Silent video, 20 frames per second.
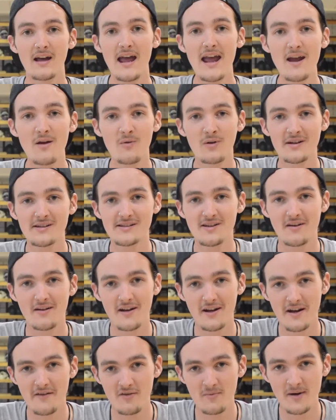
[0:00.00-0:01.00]
Hey, what is going
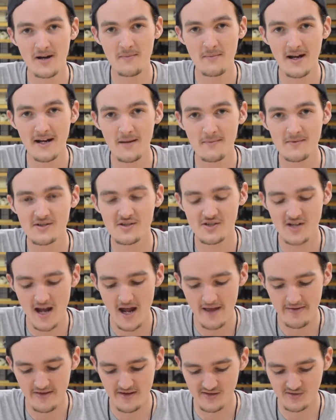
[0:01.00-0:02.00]
on, everybody? My name is
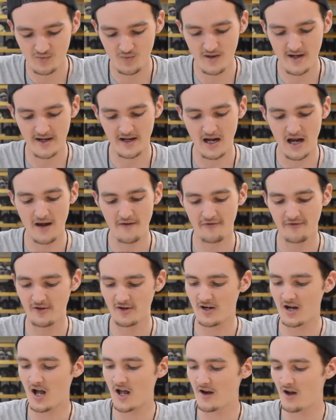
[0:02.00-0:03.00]
Chad. This week, I
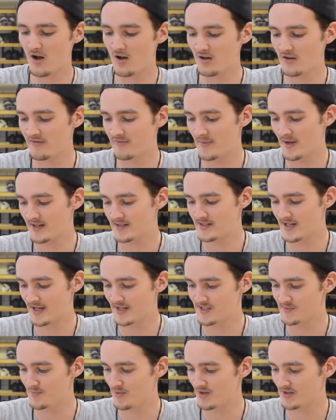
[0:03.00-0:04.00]
forgot all of my
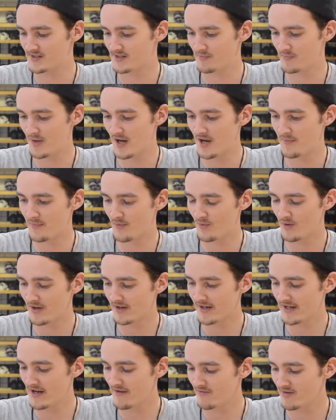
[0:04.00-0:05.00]
textbooks and
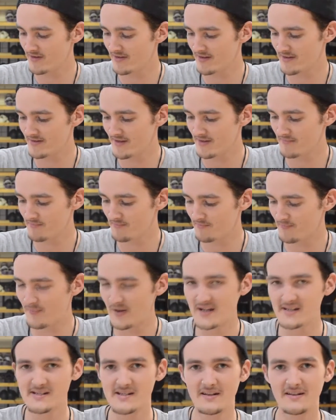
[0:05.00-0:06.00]
paperwork and everything that
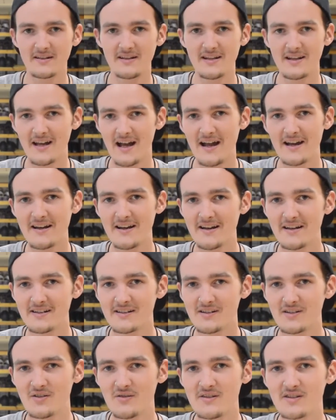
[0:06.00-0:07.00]
basically I needed
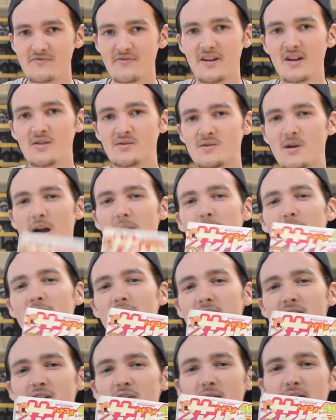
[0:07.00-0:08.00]
to do this video, so I'm
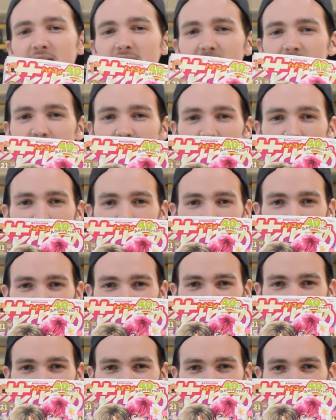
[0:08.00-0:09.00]
gonna do it out
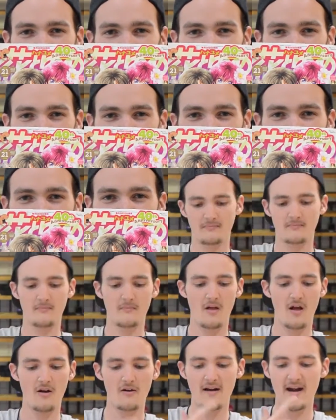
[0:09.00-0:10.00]
of this manga.
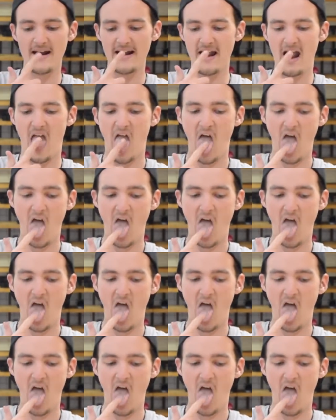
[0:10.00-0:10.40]
Alrighty.